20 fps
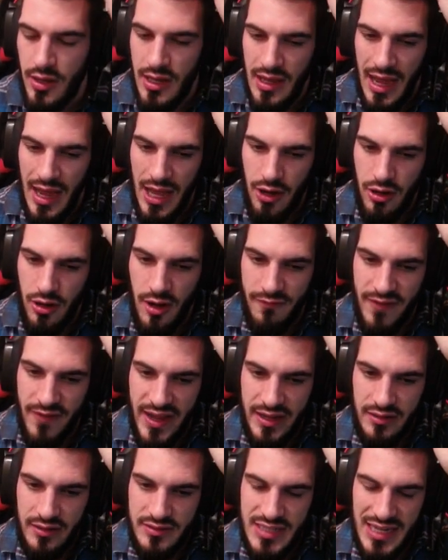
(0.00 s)
I don't know if
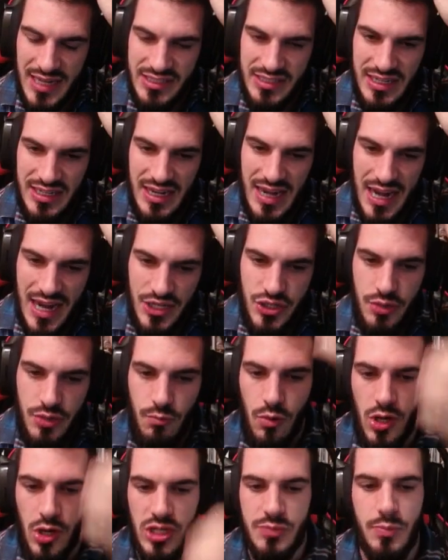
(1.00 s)
I tested it and actually
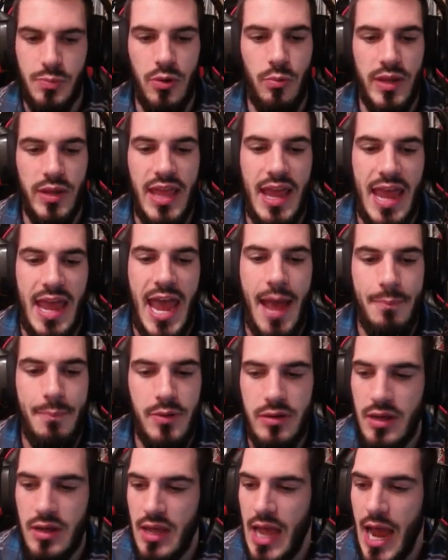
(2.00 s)
works, but when that
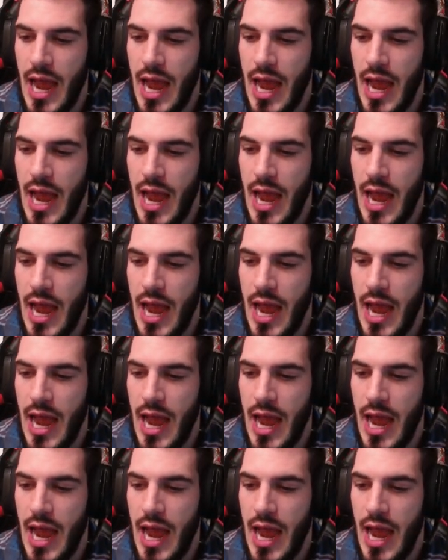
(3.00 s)
happened,